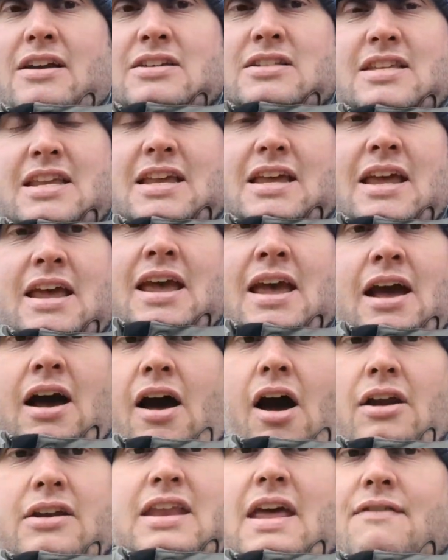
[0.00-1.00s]
because
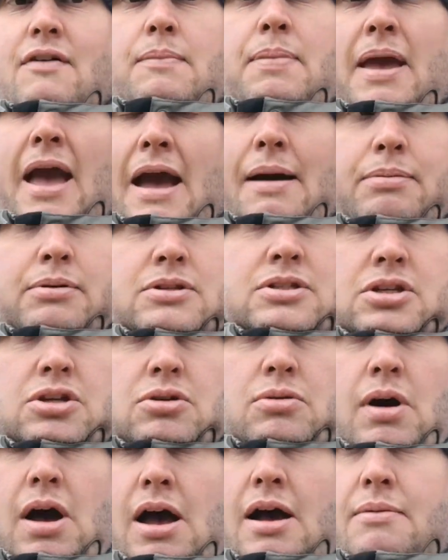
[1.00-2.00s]
I'd never be able
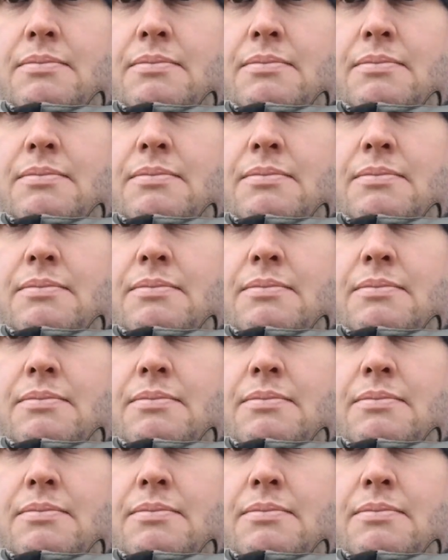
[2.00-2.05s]
to